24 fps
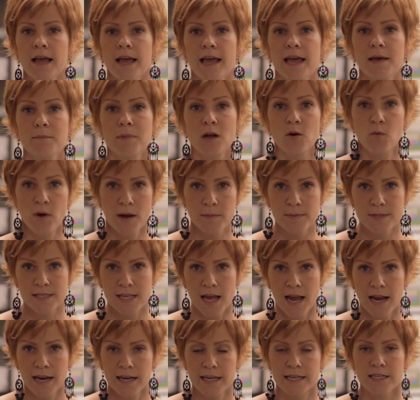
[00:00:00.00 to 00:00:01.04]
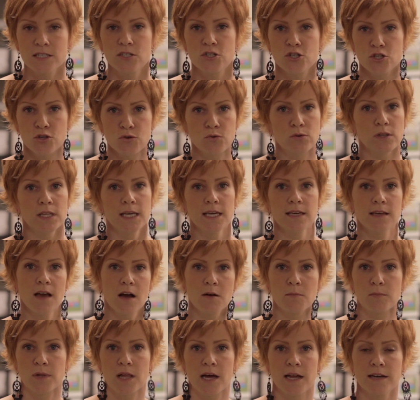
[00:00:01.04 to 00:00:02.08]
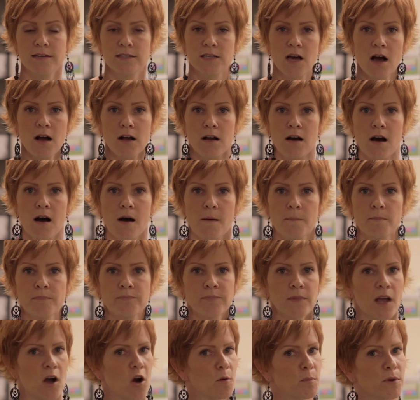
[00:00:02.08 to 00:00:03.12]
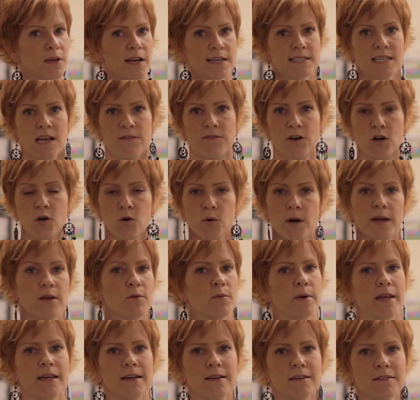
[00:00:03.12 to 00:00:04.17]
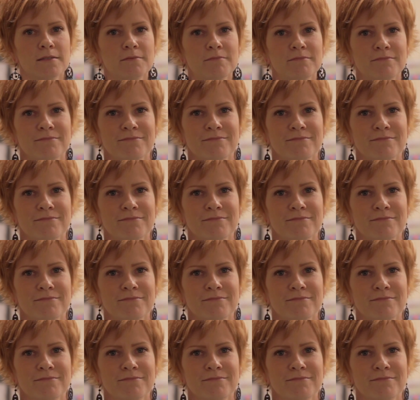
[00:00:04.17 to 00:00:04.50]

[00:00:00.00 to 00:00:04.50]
and my website is julieyoungblood.com. I hope you guys have a great week.